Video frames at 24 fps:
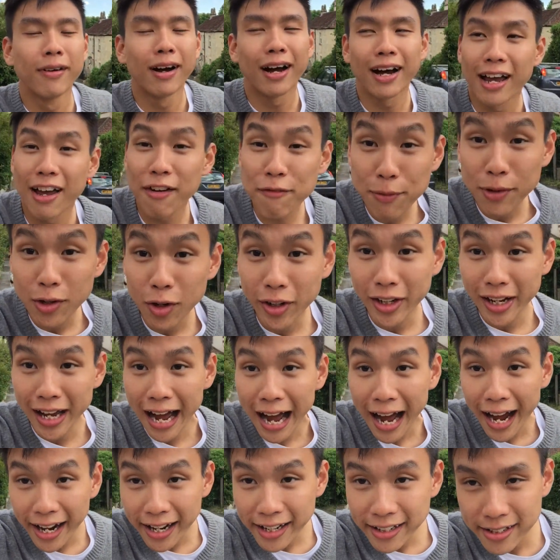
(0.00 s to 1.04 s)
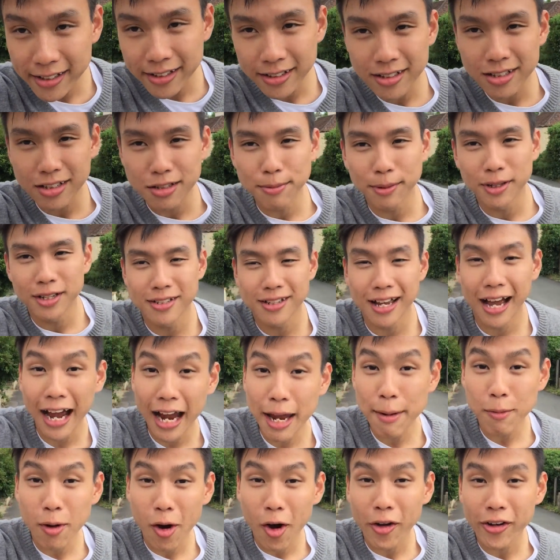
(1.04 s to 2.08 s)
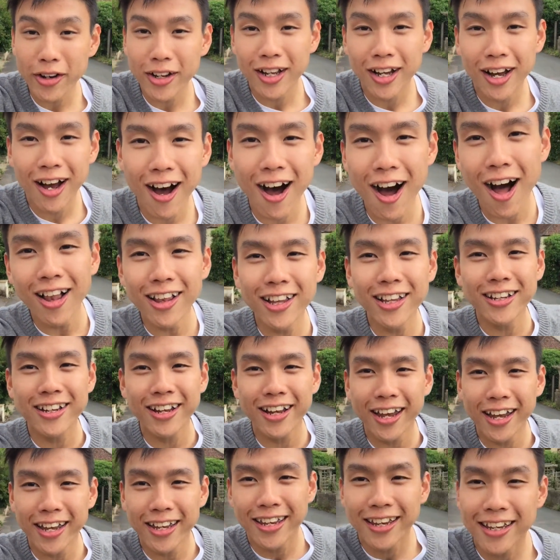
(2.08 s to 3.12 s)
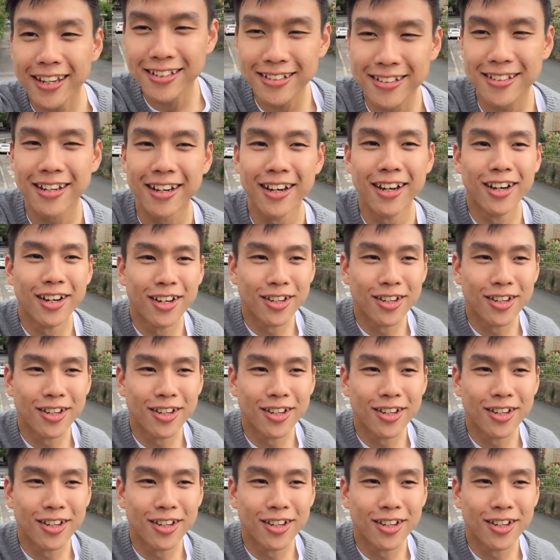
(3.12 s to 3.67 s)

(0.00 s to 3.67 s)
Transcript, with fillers: I have been on a hiatus is because I'm on a holiday, yes!